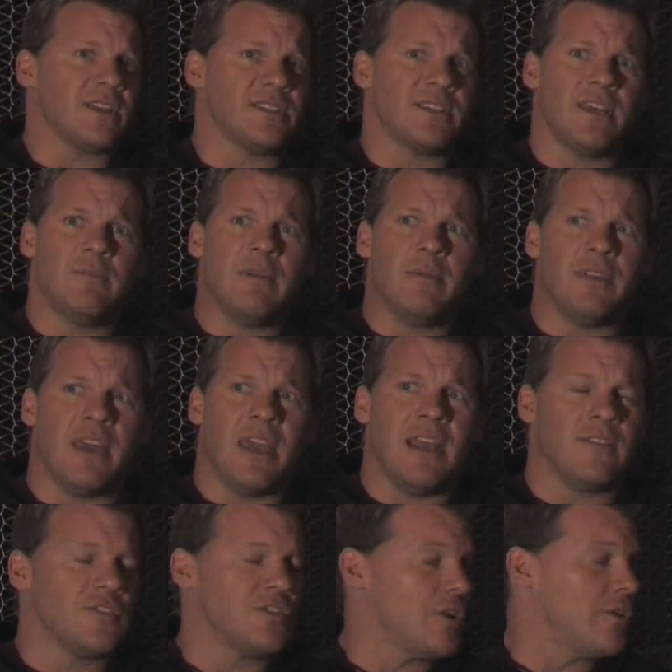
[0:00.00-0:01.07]
I said, maybe the
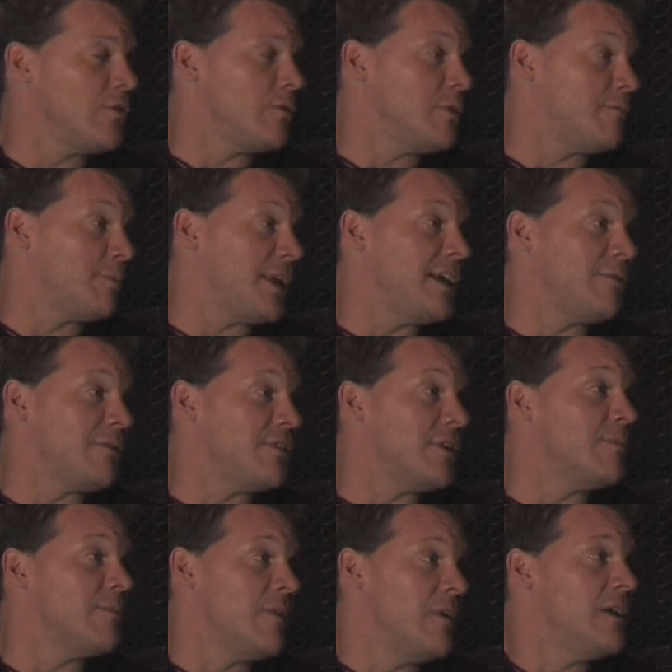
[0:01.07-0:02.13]
eighth show that we've played with
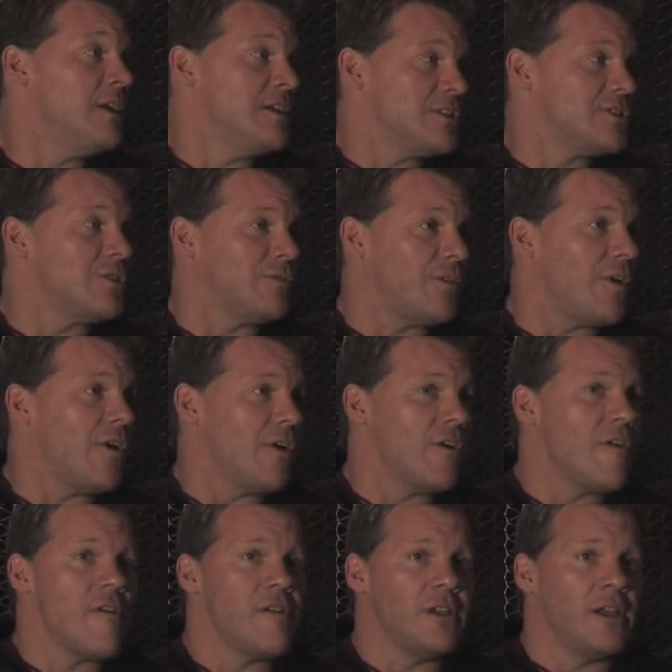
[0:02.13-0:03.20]
him so far.
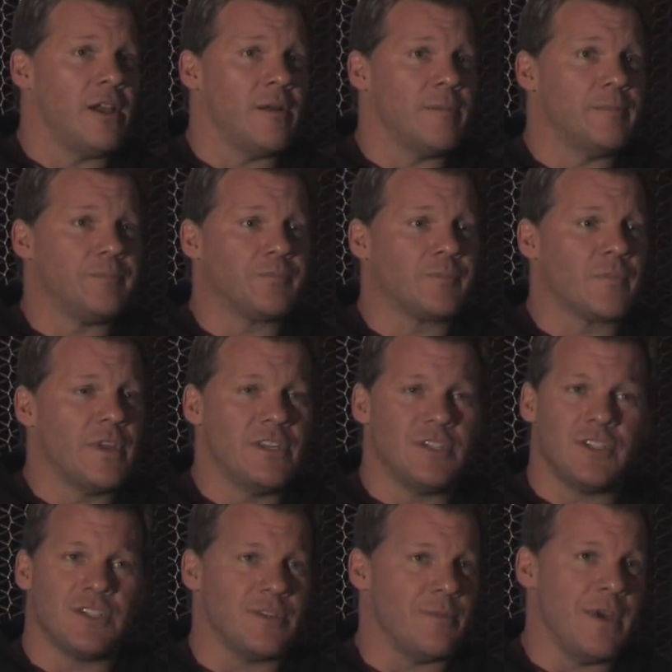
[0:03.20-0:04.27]
Um, he's
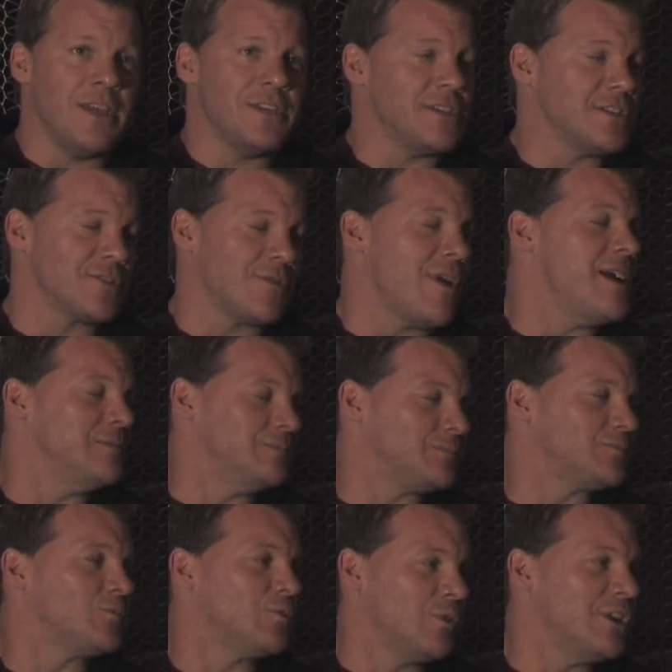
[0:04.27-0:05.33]
just amazing. It's great.
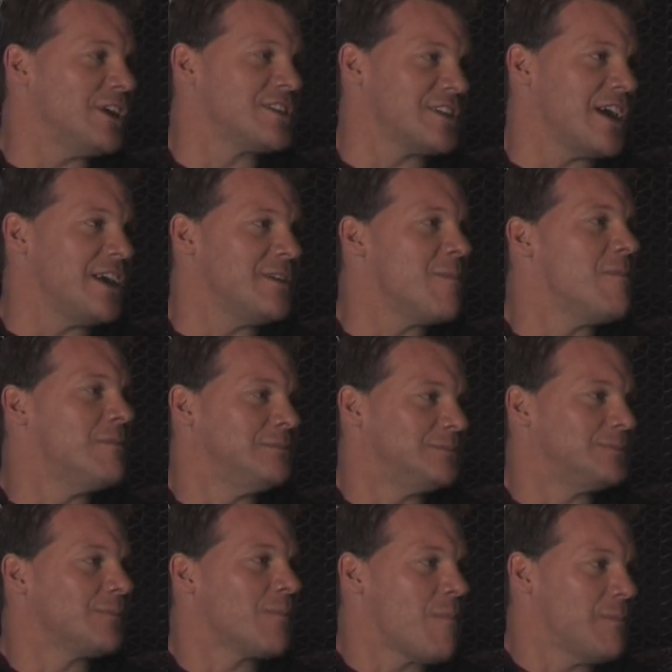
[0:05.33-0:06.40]
Fantastic. I'm really excited. He seems, he
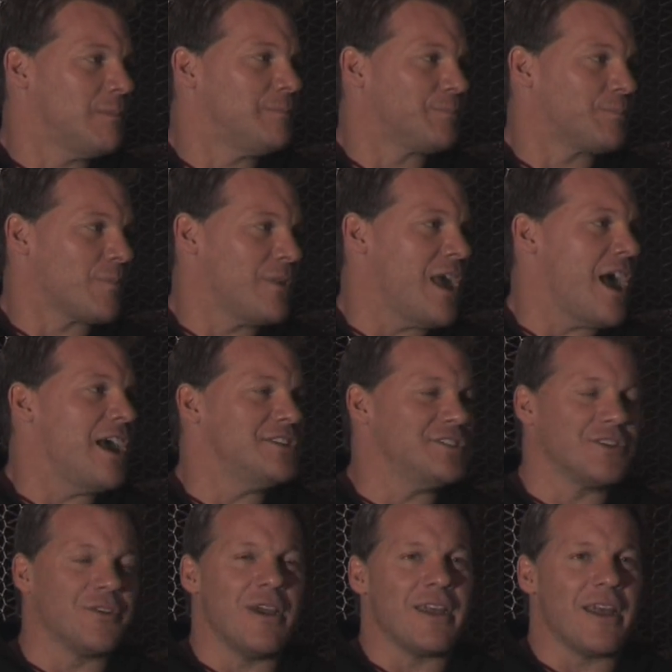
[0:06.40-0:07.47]
seems, like the only Yeah, he's a
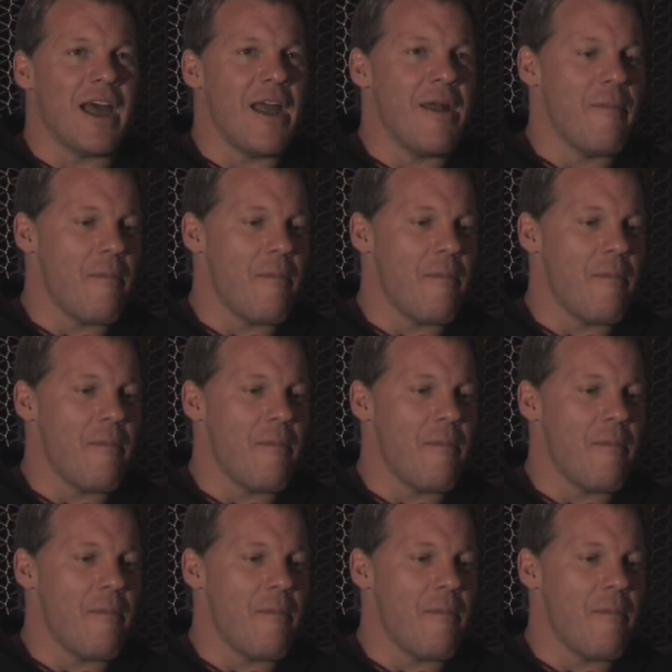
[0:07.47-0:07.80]
great guy.